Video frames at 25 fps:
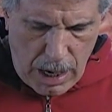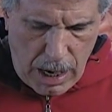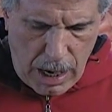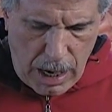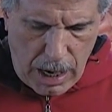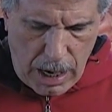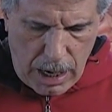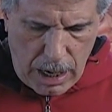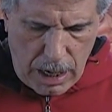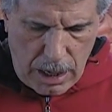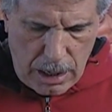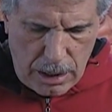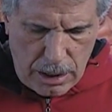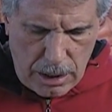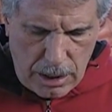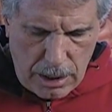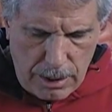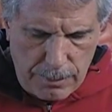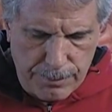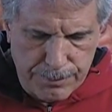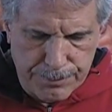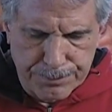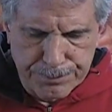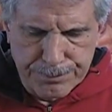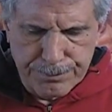And
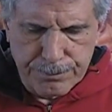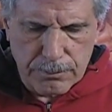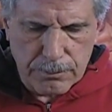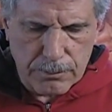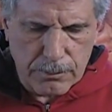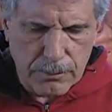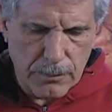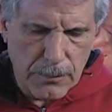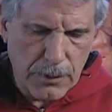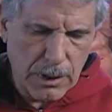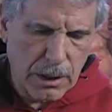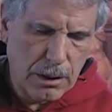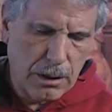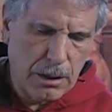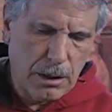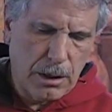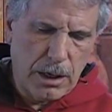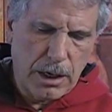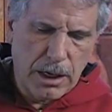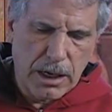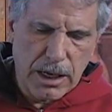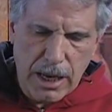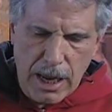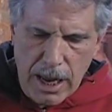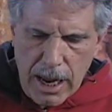
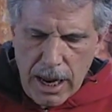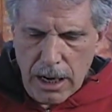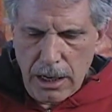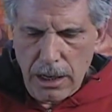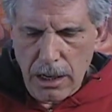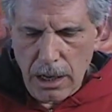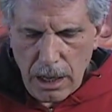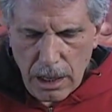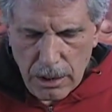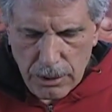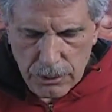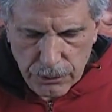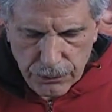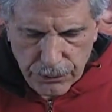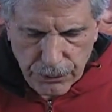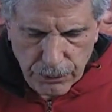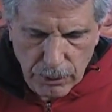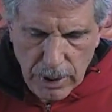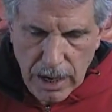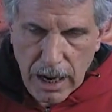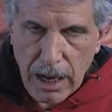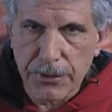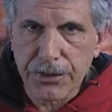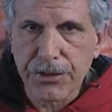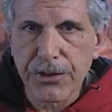again,
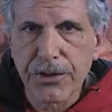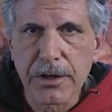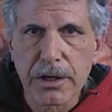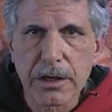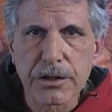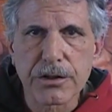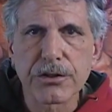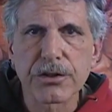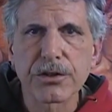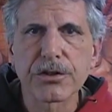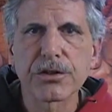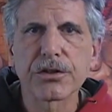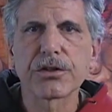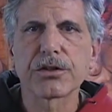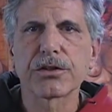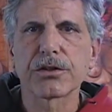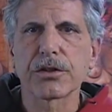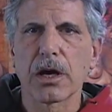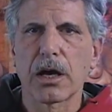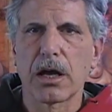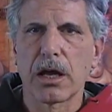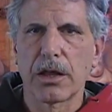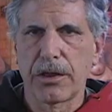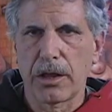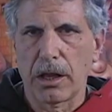throughout this,
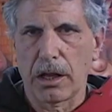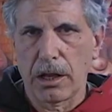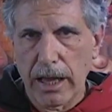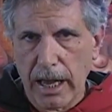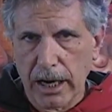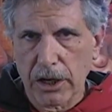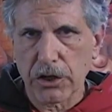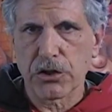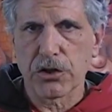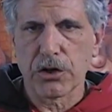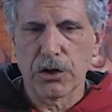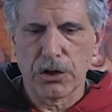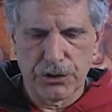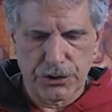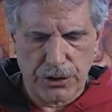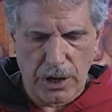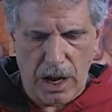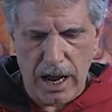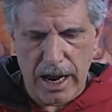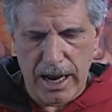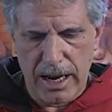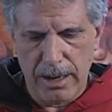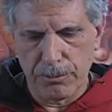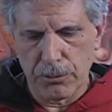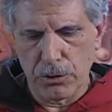the lectures,
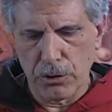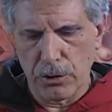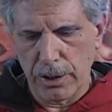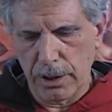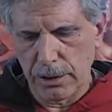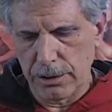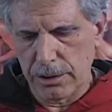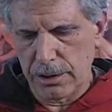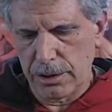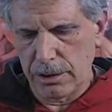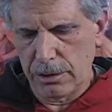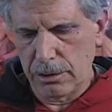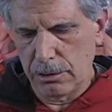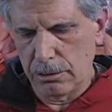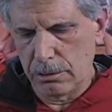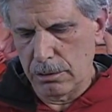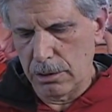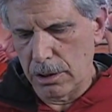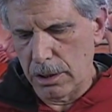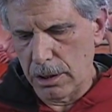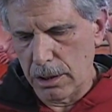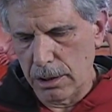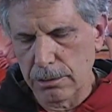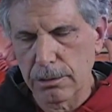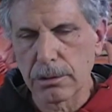I am going
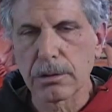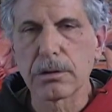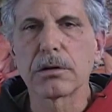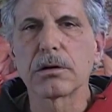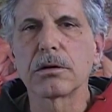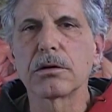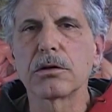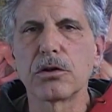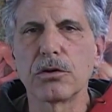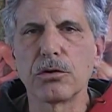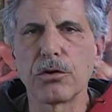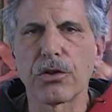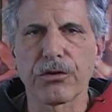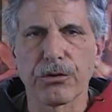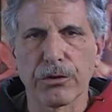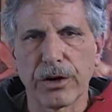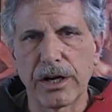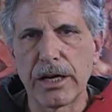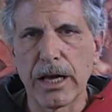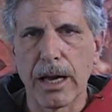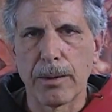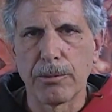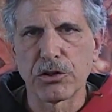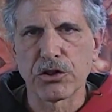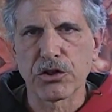to do
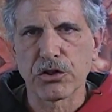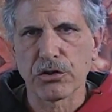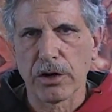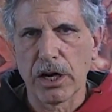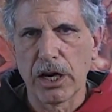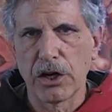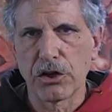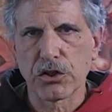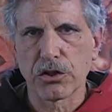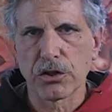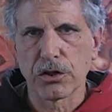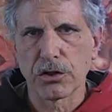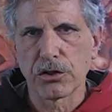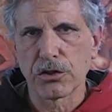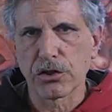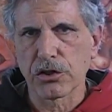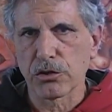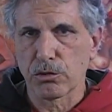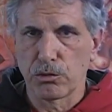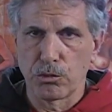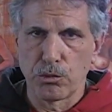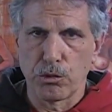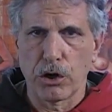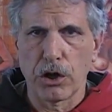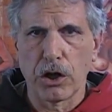3 demonstrations
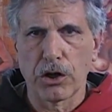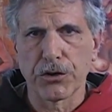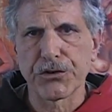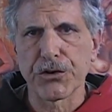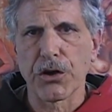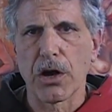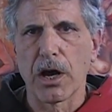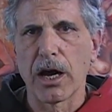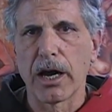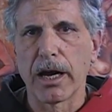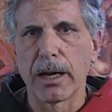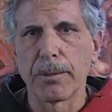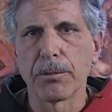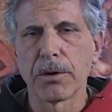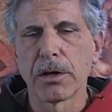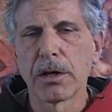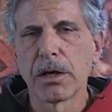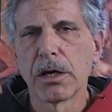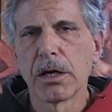in real time.